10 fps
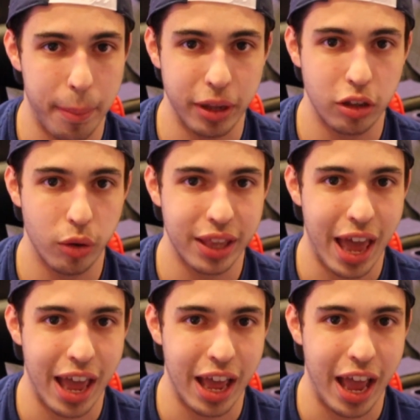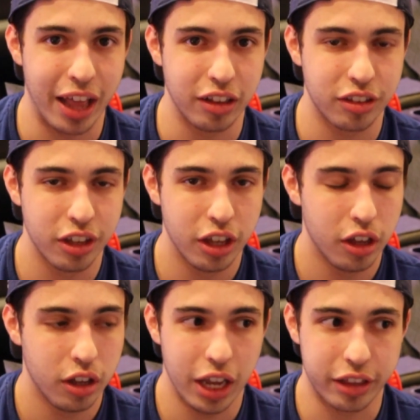be doing that, and
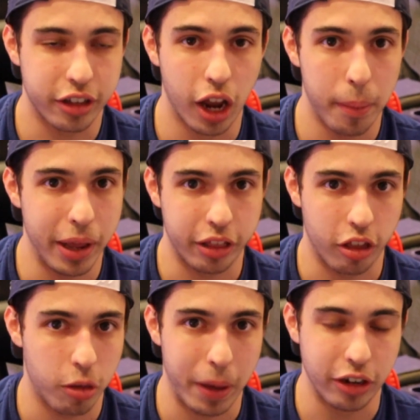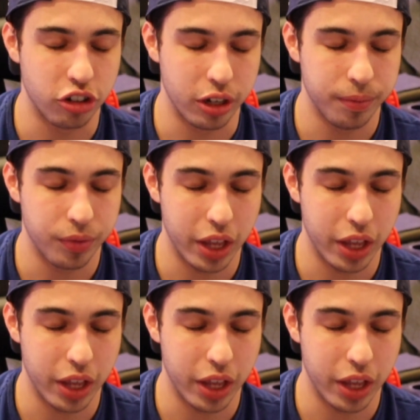it's going to be a suspension.